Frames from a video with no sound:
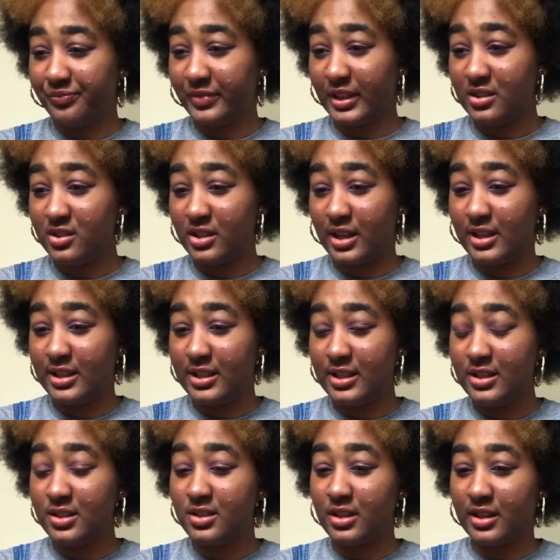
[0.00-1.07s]

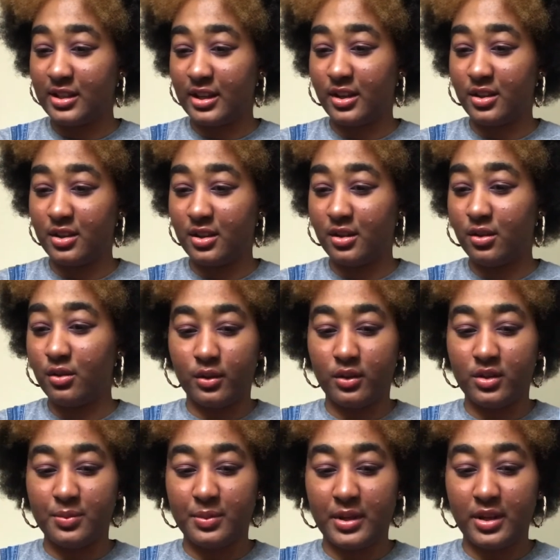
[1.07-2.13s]
Chinese, Italian,
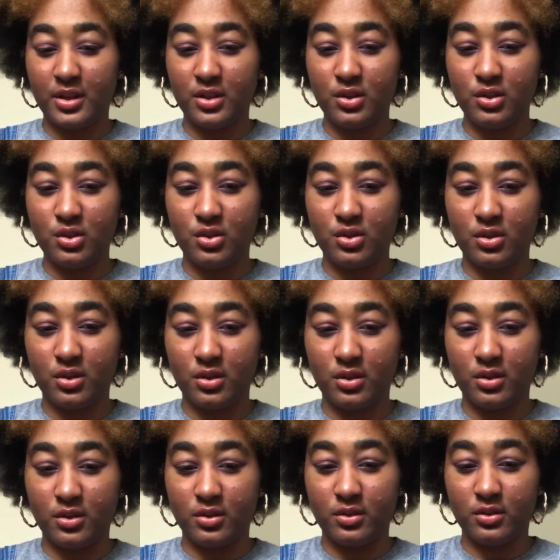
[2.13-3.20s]
Spanish,
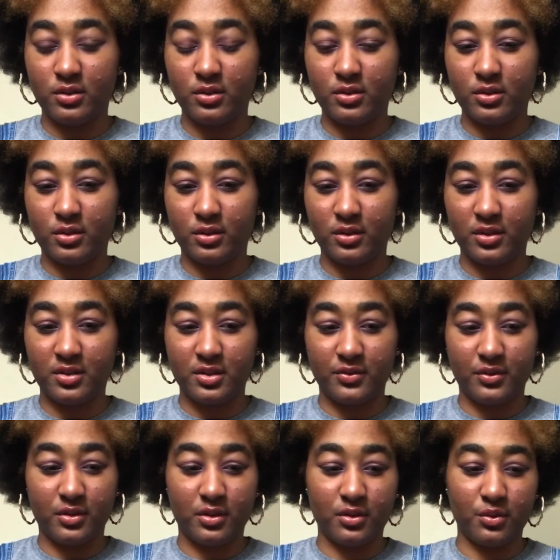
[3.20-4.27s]
and all these
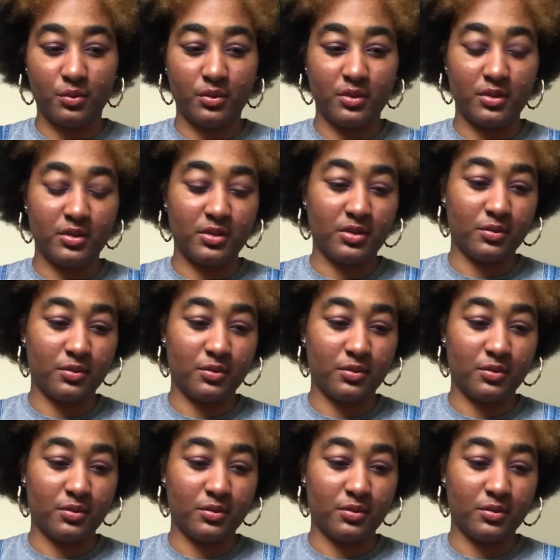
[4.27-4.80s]
different other ones.